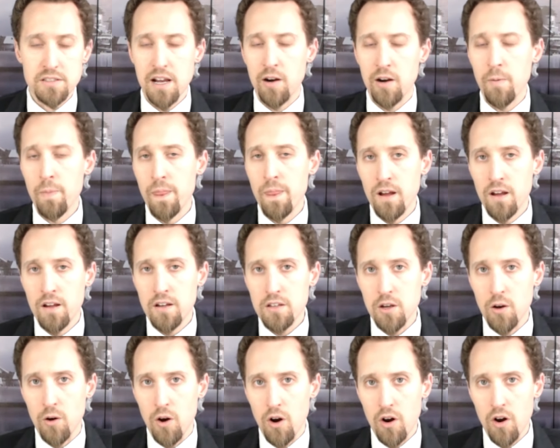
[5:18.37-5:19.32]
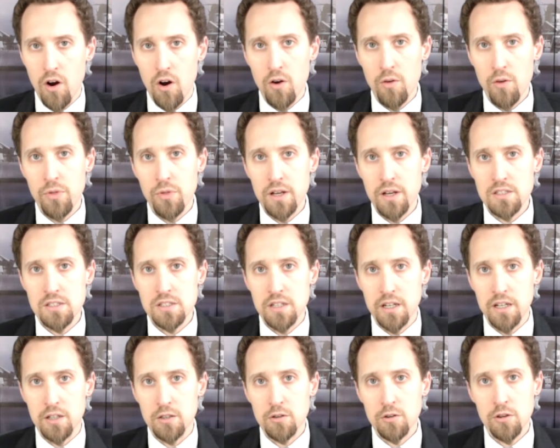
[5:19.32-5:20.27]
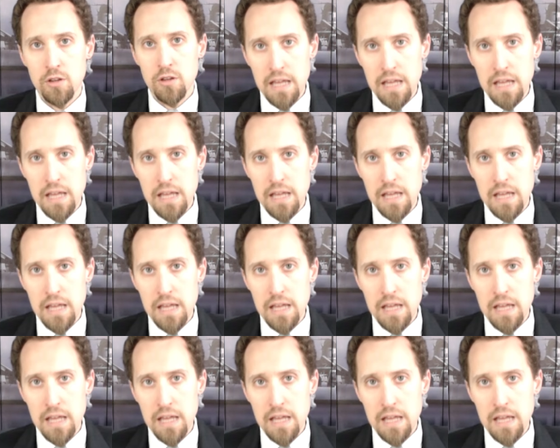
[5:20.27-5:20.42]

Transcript: Now, you know, are are things like